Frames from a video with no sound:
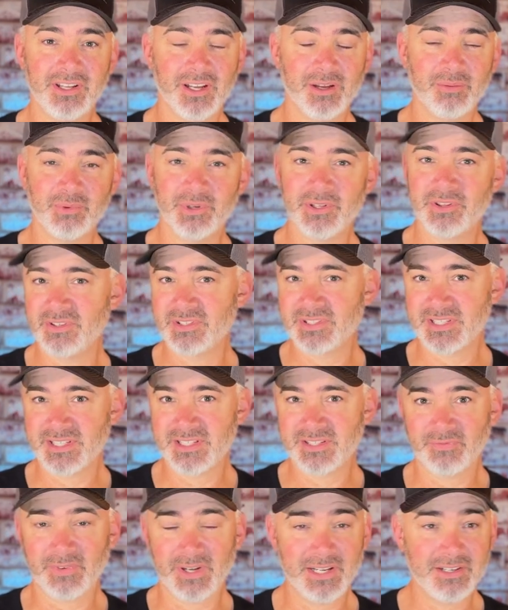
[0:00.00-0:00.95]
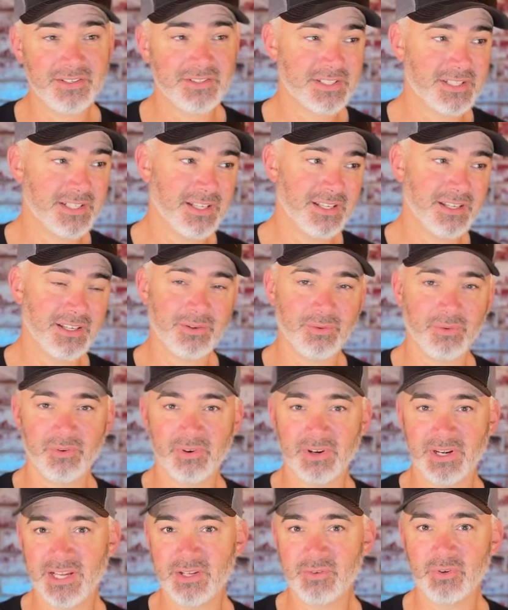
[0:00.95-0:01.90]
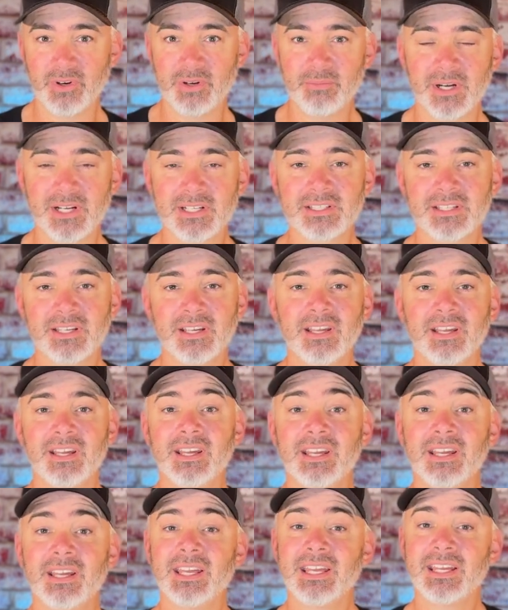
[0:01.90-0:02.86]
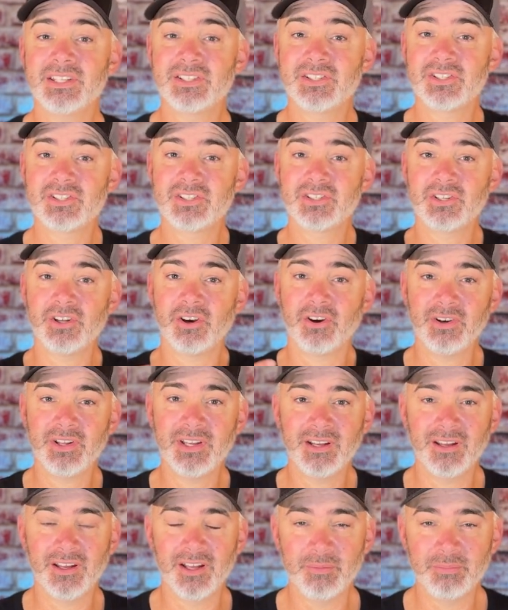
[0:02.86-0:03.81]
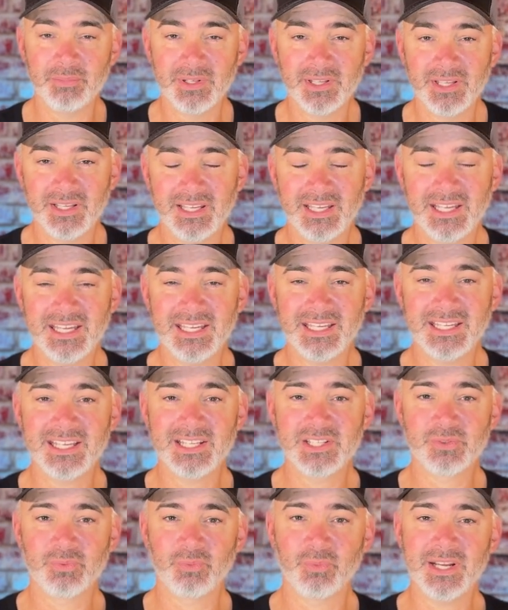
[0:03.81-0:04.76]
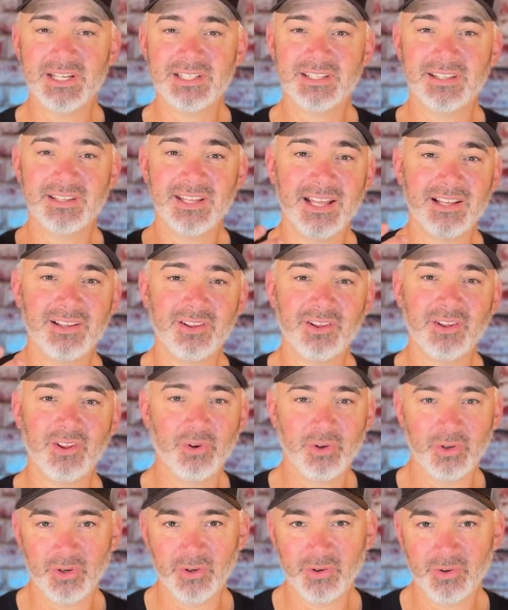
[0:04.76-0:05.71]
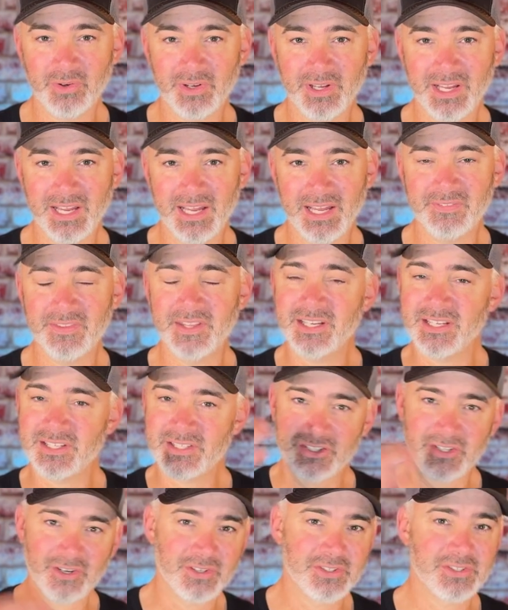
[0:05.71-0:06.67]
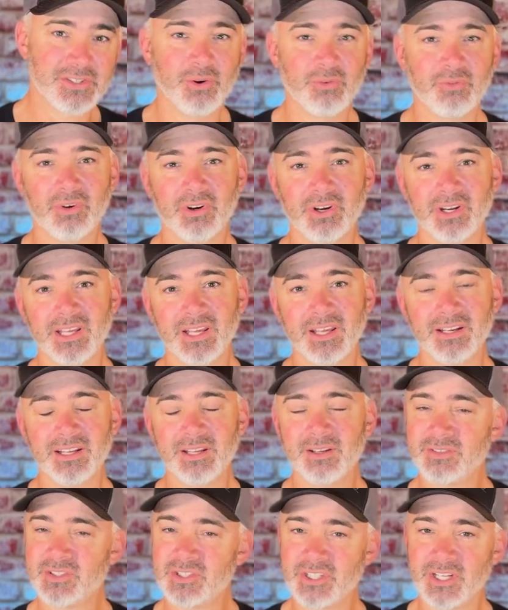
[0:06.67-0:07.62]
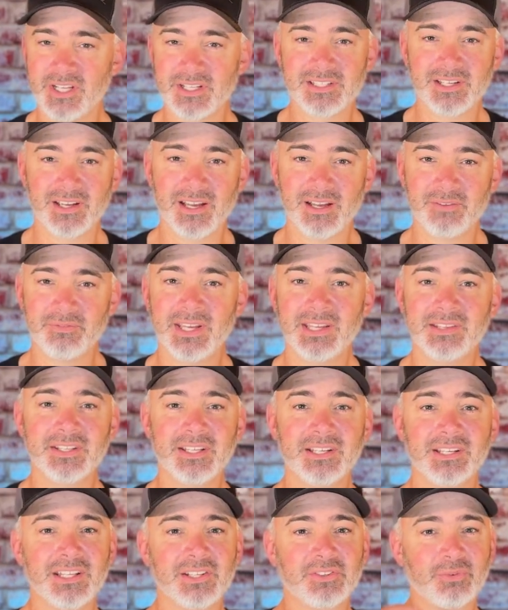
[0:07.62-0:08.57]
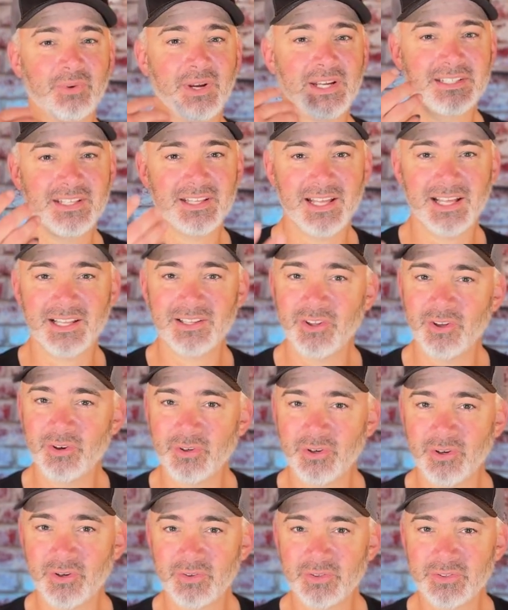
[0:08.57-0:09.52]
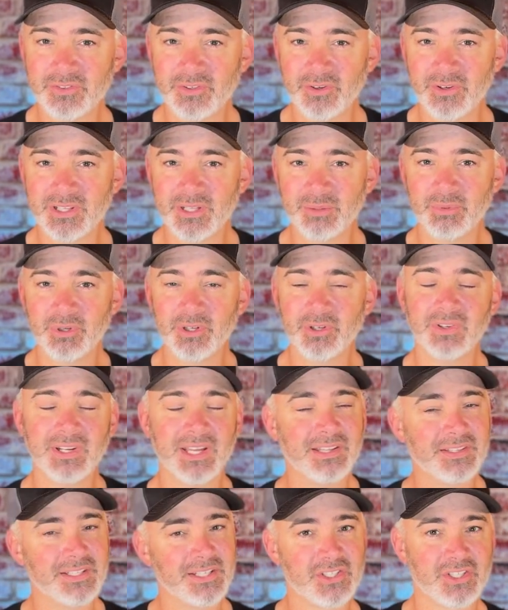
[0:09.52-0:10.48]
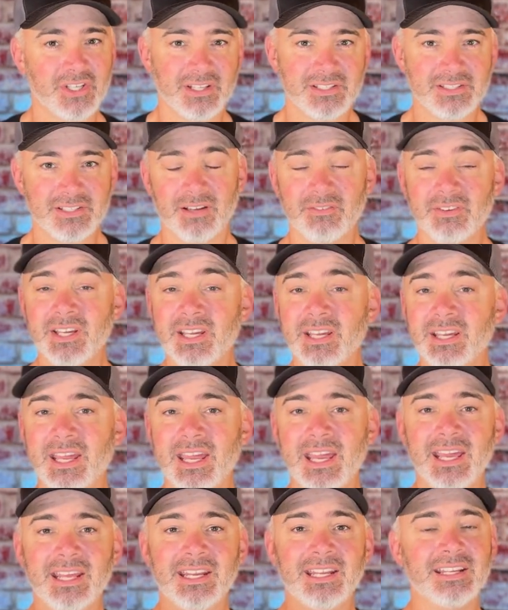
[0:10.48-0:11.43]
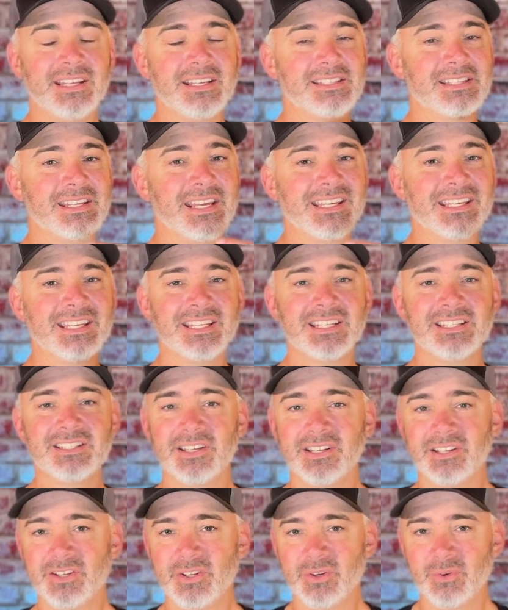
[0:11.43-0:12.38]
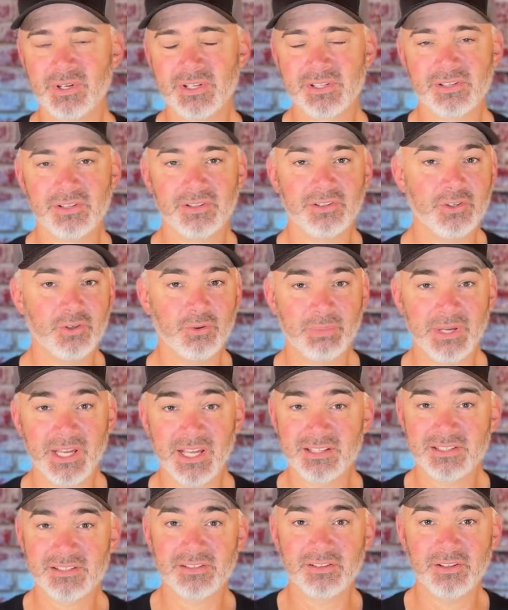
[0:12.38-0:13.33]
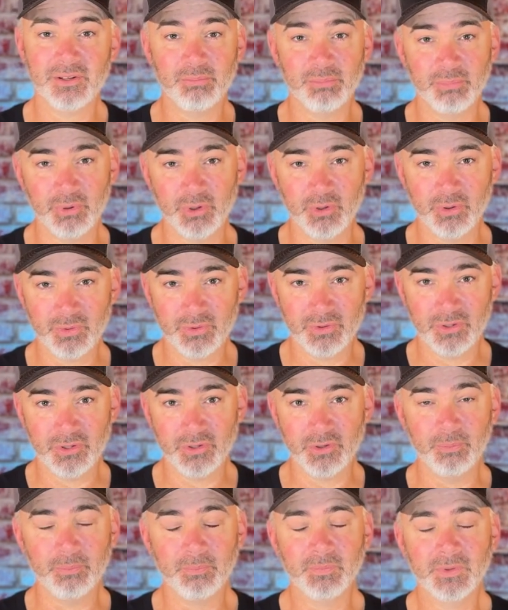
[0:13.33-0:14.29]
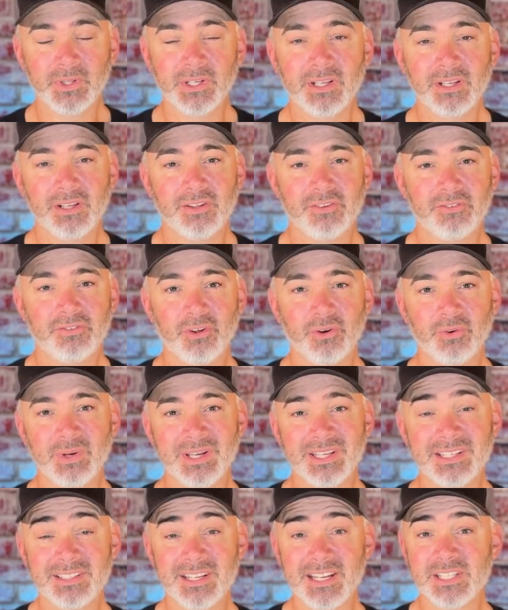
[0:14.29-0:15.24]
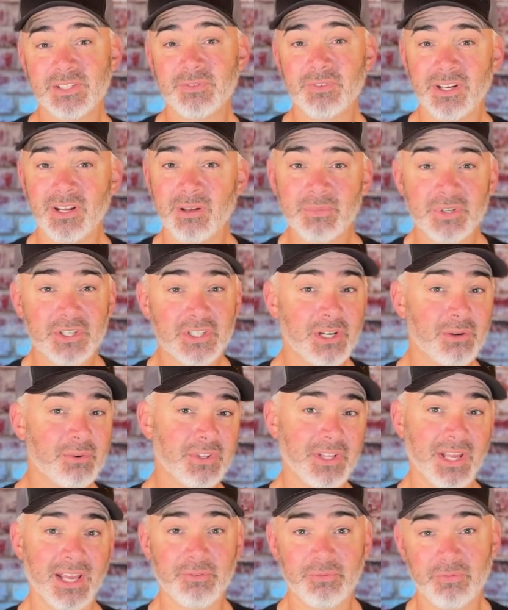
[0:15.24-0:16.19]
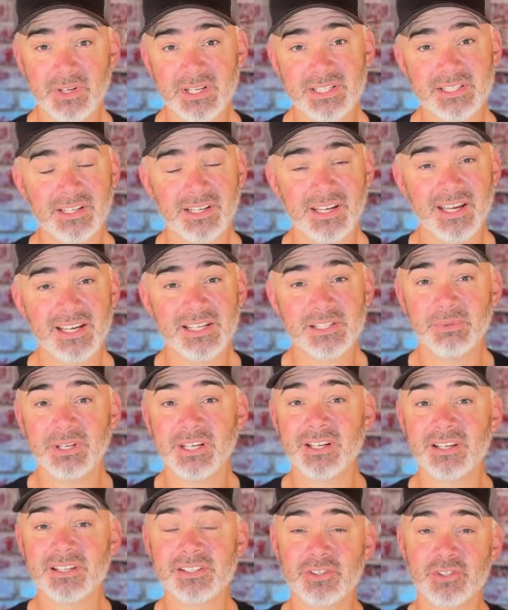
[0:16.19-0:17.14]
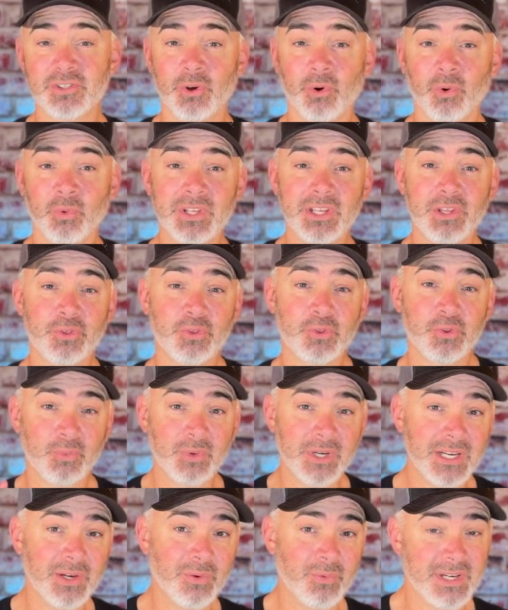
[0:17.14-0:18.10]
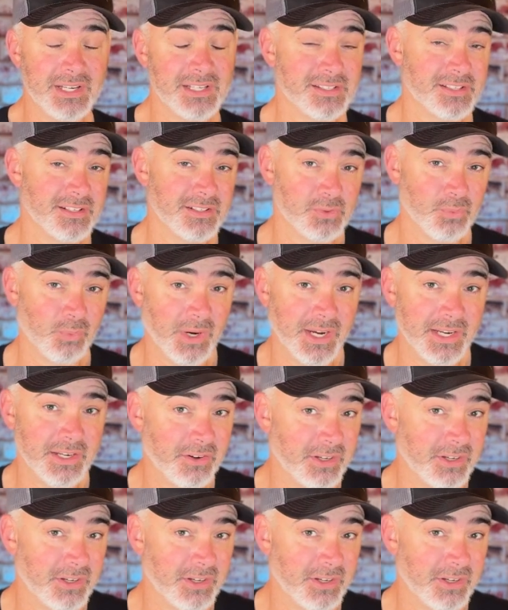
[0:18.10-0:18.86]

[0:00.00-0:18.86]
up, whether it's a Fire Stick or an Android box, it's starting up, it gets right to that logo and then it starts over again. It shuts off and then gets right to that logo during the boot and then shuts off. And it is a continuous loop, hence the boot loop. So in today's video, I'm gonna share with you how to fix it guys because there's only three reasons why you're